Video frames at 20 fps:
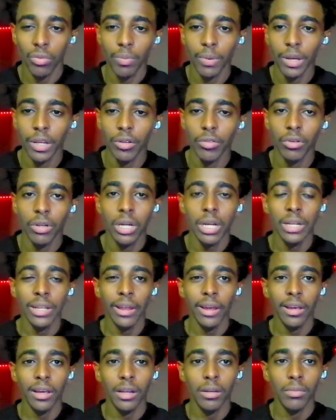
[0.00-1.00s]
I'm going to
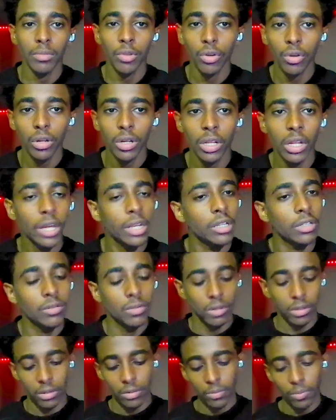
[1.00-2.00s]
go to Ethiopia. I'm going to go to Ethiopia.
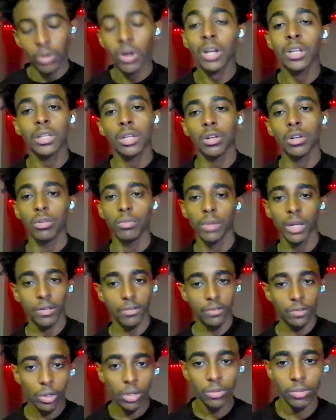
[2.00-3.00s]
Party. Everyone is
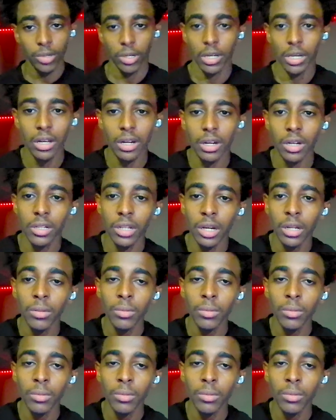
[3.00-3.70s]
going to go to the